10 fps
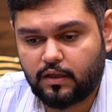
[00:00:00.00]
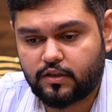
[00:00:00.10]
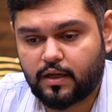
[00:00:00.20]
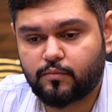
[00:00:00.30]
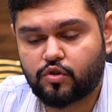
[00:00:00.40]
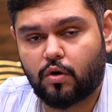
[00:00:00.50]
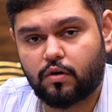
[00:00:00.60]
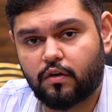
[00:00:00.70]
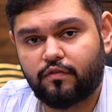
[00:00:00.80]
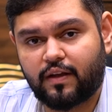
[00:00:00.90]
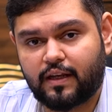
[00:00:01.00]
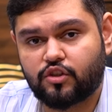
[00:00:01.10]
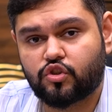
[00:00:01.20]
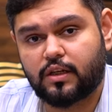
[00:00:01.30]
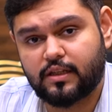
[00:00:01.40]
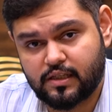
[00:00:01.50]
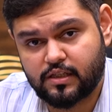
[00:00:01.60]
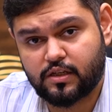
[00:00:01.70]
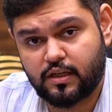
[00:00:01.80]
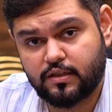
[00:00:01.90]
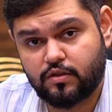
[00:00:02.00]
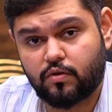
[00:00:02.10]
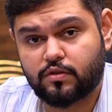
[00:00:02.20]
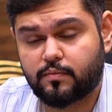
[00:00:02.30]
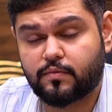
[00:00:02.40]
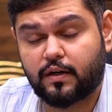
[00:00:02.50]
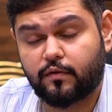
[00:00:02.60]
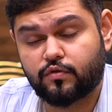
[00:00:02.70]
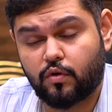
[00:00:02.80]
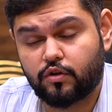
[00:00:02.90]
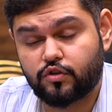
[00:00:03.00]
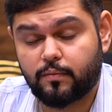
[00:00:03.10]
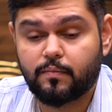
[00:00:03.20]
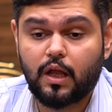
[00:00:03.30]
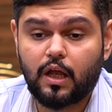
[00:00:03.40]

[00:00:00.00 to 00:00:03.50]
some sort of financial assistance or some kind of scholarship.